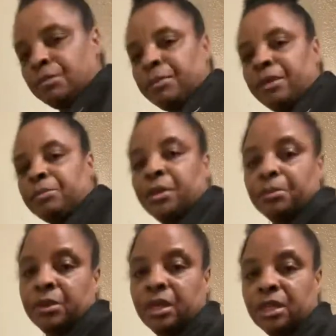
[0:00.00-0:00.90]
meet
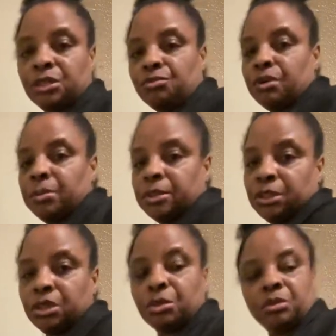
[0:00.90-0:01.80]
people unless you're rubbing
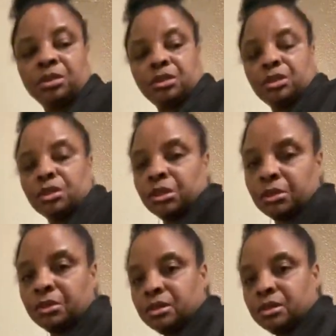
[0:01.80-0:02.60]
shoulders, you know.